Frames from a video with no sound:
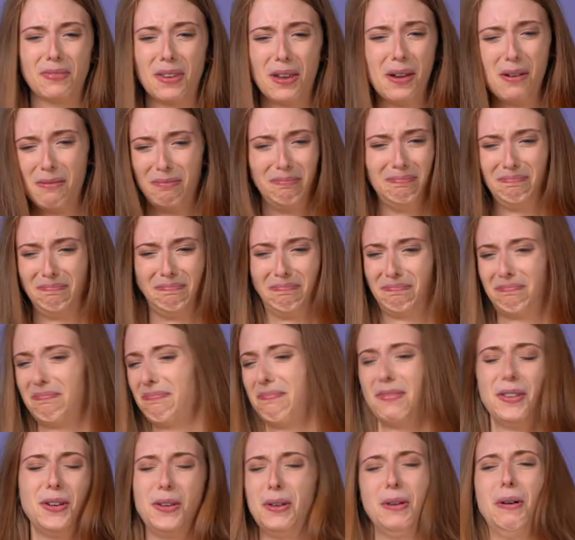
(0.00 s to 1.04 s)
Oh.
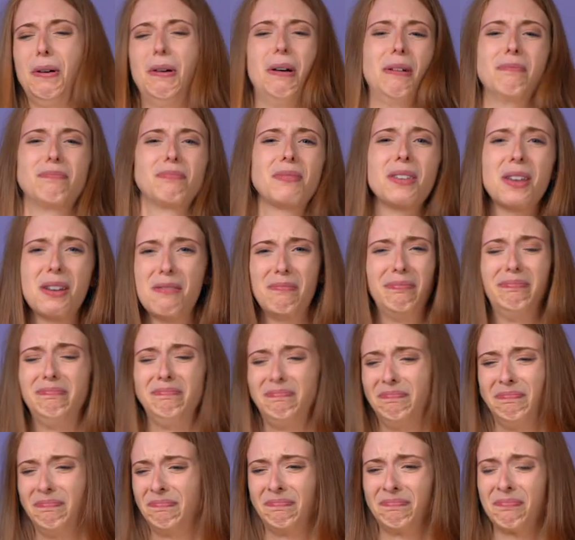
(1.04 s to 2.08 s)
Ugh.
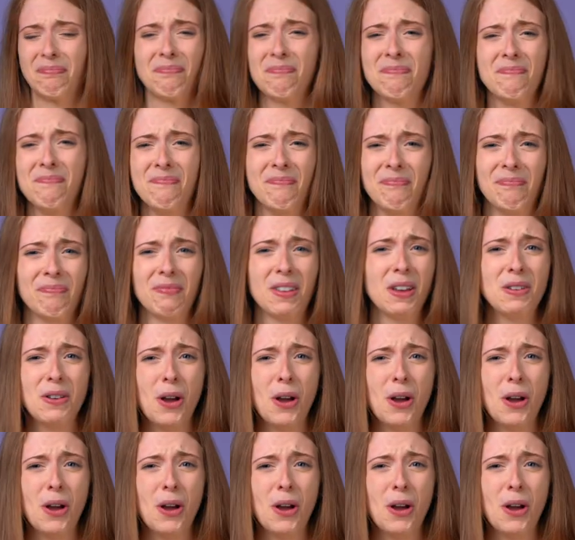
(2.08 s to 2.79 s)
Mm-mm.